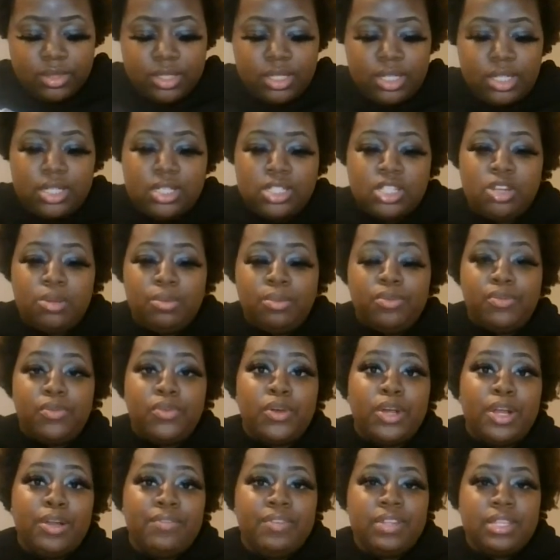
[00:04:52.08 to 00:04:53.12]
And so
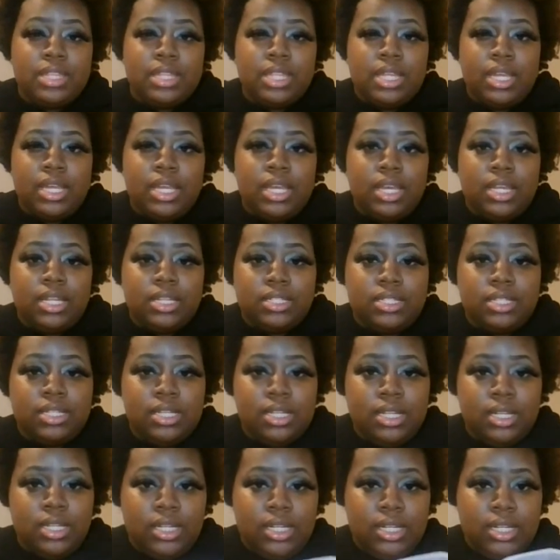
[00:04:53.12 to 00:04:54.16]
before everything gets
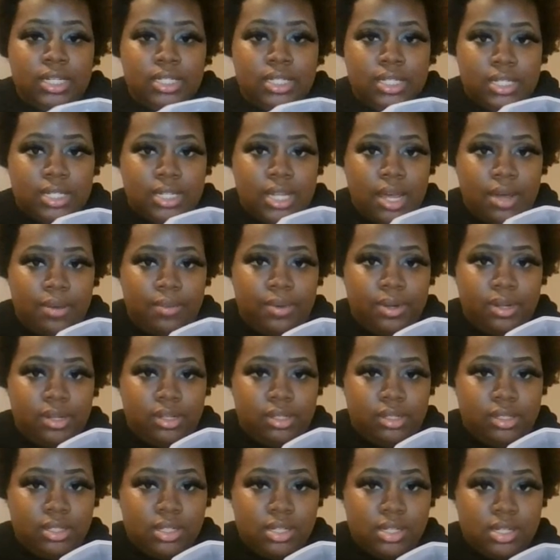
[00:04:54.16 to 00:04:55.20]
done, this is how it
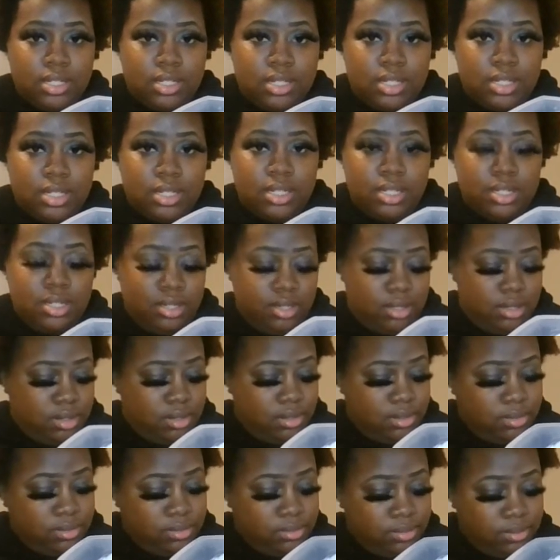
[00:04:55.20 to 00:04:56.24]
looks.
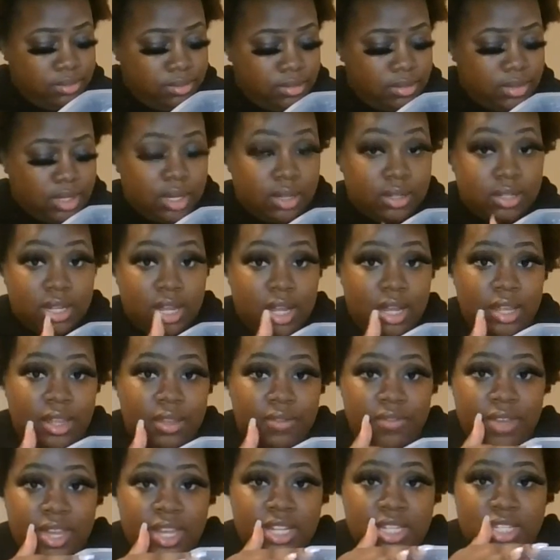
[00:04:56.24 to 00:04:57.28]
Those are all your
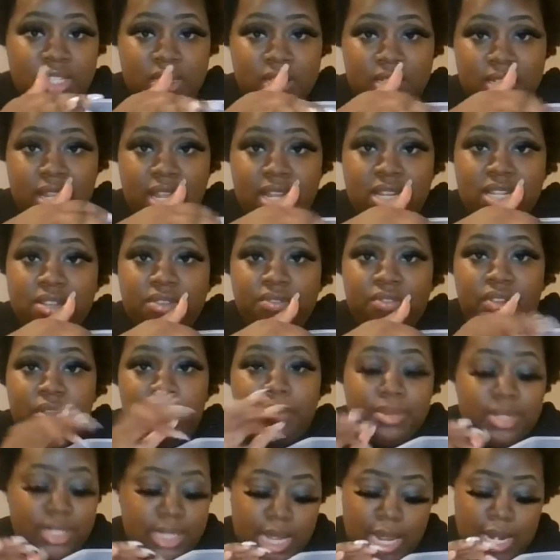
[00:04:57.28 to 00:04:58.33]
veggies, that's your
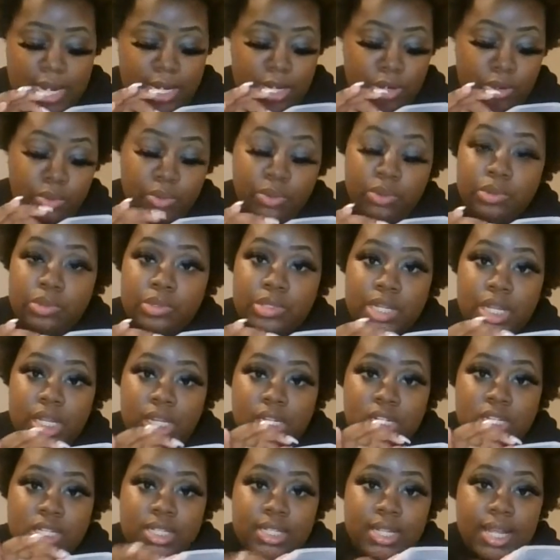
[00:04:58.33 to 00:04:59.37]
vermicelli noodles and
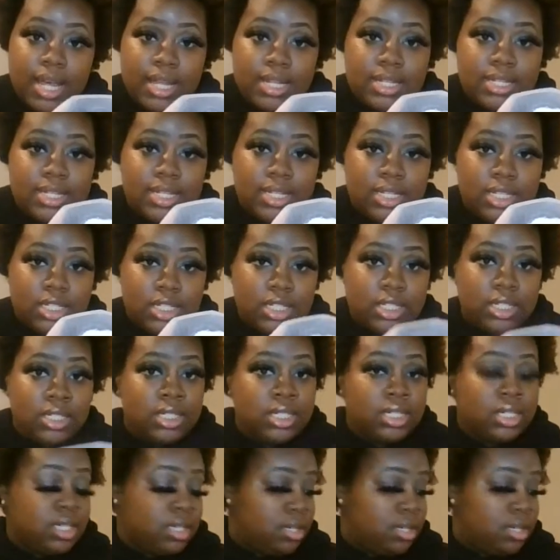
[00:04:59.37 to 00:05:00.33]
your sausages.